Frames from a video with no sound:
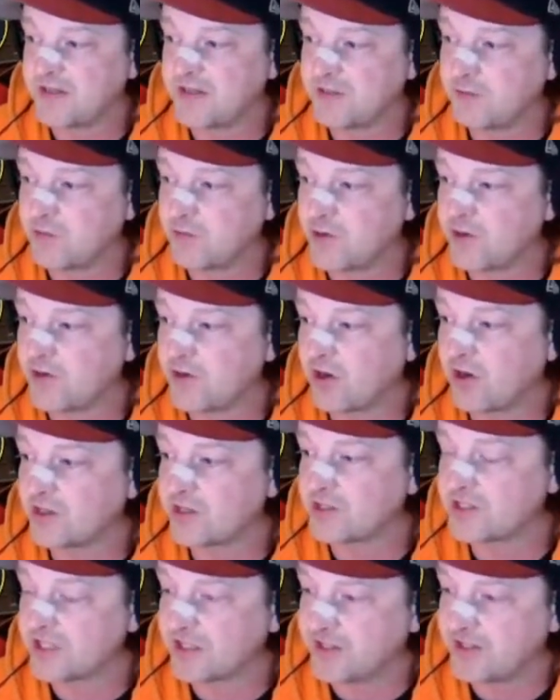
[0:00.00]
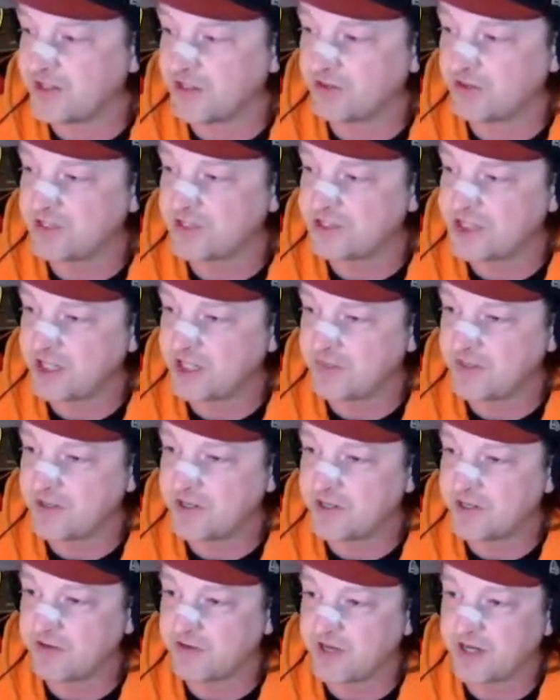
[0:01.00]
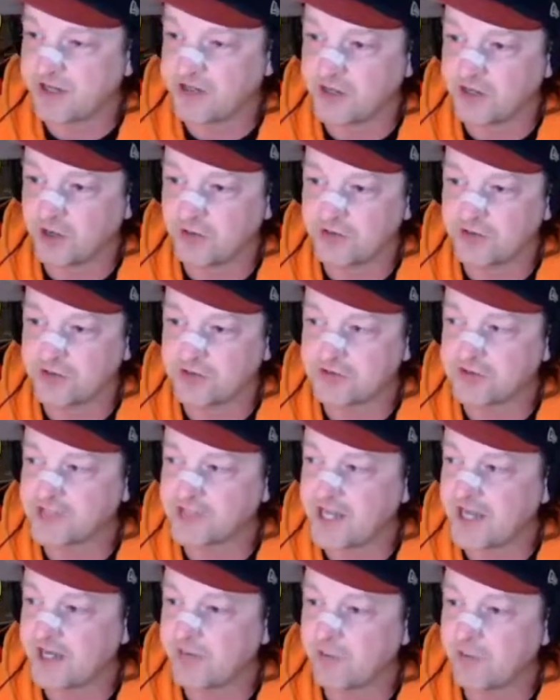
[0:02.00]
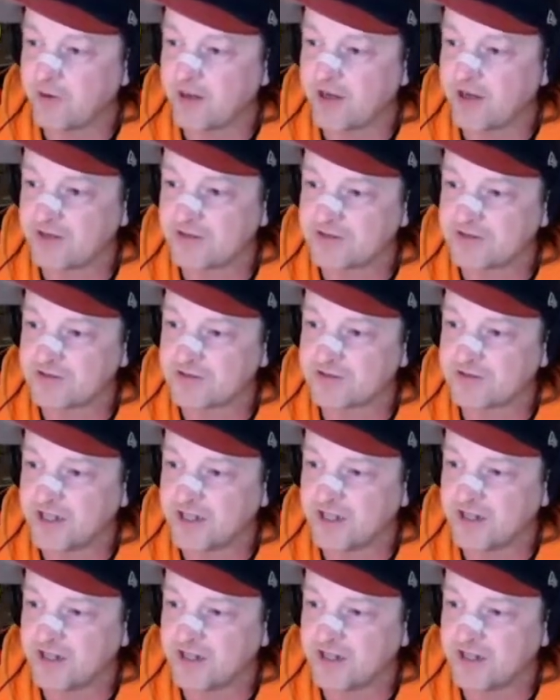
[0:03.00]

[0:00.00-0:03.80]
I think Royal Guard is like the only champion here that I don't use anywhere else.